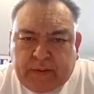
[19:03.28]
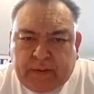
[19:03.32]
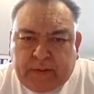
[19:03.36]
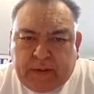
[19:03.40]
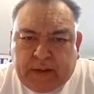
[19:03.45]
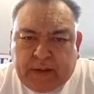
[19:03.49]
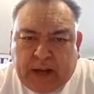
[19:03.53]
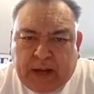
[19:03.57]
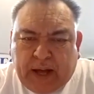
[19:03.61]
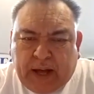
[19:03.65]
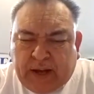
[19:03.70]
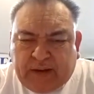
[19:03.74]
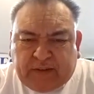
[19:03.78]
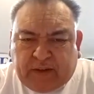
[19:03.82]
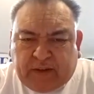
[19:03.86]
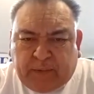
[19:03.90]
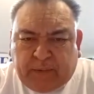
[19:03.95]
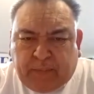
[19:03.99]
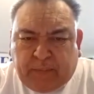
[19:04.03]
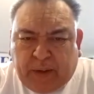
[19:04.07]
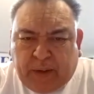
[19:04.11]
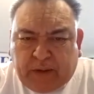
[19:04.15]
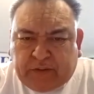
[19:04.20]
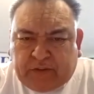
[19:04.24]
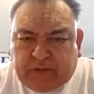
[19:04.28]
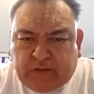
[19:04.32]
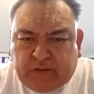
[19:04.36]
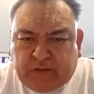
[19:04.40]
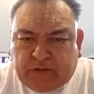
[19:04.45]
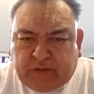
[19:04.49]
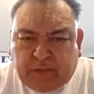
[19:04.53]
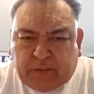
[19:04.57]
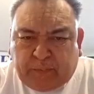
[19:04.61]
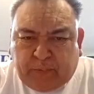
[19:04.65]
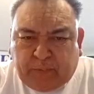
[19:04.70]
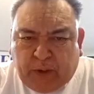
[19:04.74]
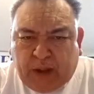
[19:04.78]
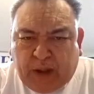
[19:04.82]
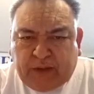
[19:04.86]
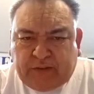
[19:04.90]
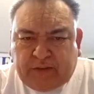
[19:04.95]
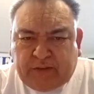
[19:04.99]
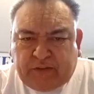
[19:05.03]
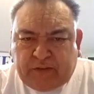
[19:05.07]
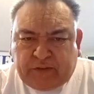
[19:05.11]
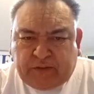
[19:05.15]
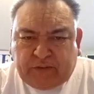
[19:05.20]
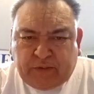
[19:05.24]
God is about to
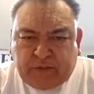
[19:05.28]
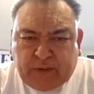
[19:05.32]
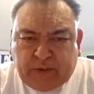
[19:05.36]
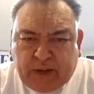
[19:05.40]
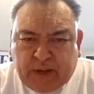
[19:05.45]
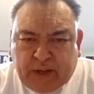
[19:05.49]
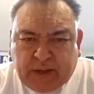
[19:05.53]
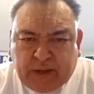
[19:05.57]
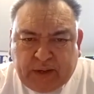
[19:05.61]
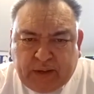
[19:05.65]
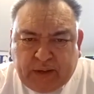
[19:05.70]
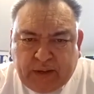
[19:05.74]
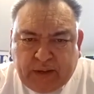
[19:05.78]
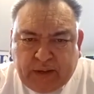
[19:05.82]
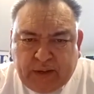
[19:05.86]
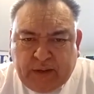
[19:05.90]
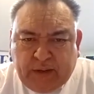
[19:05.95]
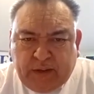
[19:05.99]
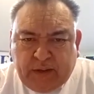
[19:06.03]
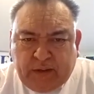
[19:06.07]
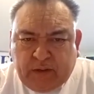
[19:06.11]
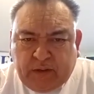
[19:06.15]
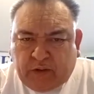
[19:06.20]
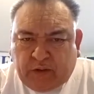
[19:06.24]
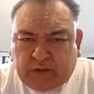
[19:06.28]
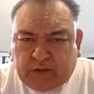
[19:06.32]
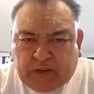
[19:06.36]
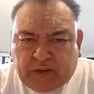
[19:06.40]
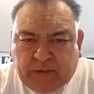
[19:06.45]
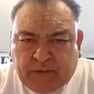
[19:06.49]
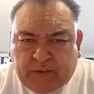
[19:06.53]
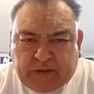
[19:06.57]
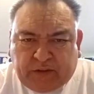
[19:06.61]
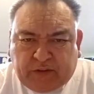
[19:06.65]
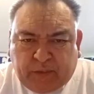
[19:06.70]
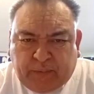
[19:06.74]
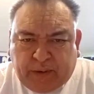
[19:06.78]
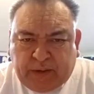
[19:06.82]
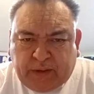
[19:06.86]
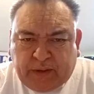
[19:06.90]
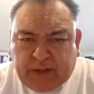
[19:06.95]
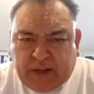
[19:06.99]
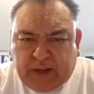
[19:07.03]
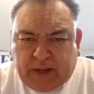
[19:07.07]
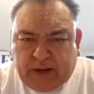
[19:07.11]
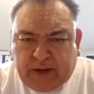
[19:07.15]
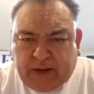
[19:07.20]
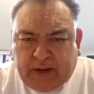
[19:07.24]
surprise you tonight. Dios te va a
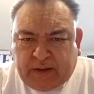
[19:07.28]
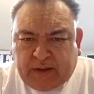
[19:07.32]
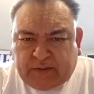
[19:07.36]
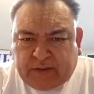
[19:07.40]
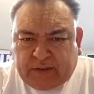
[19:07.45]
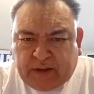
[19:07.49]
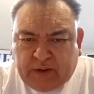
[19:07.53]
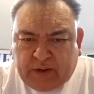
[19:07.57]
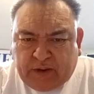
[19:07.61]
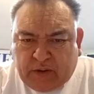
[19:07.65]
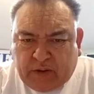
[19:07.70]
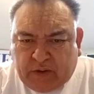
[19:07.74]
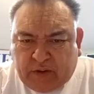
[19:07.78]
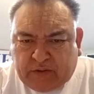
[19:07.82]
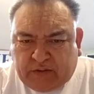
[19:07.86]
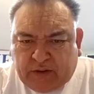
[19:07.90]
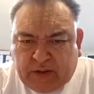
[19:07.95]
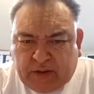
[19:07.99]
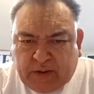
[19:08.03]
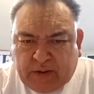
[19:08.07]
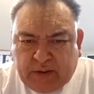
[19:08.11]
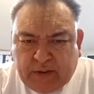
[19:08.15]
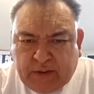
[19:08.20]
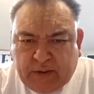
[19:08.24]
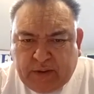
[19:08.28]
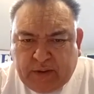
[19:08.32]
sorprender en esta noche.